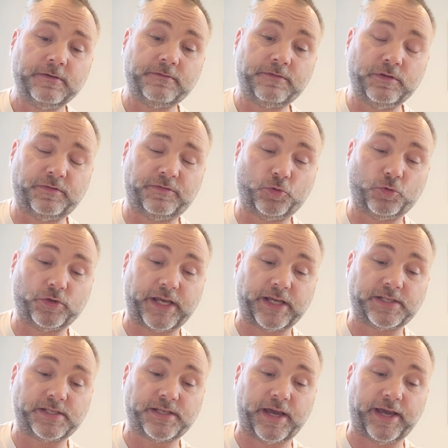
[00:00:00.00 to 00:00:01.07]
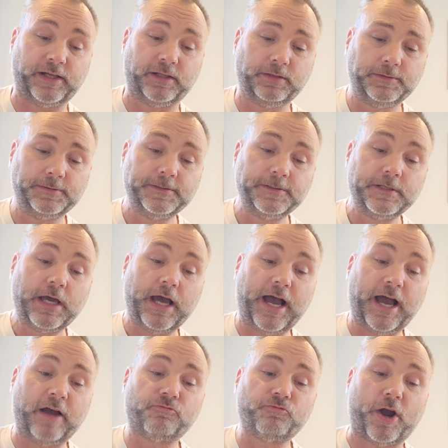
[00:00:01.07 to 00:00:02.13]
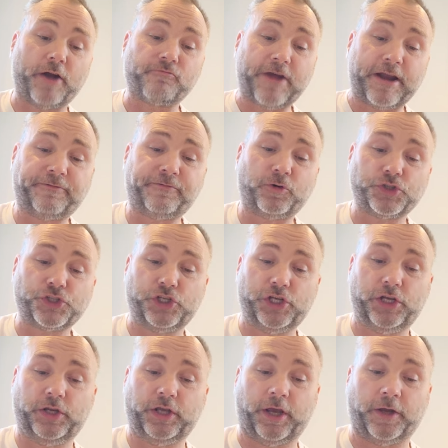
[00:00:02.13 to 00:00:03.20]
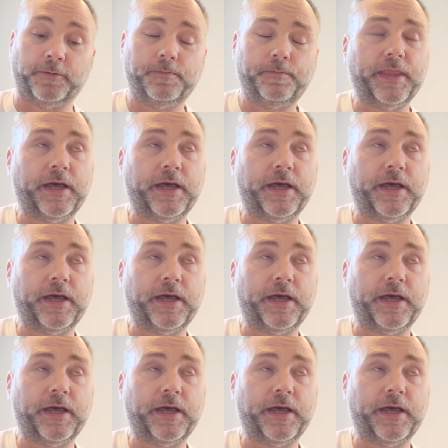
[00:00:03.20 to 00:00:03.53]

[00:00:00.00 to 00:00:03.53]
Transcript: for the four day sale. Uh, right, Red Fox Studio.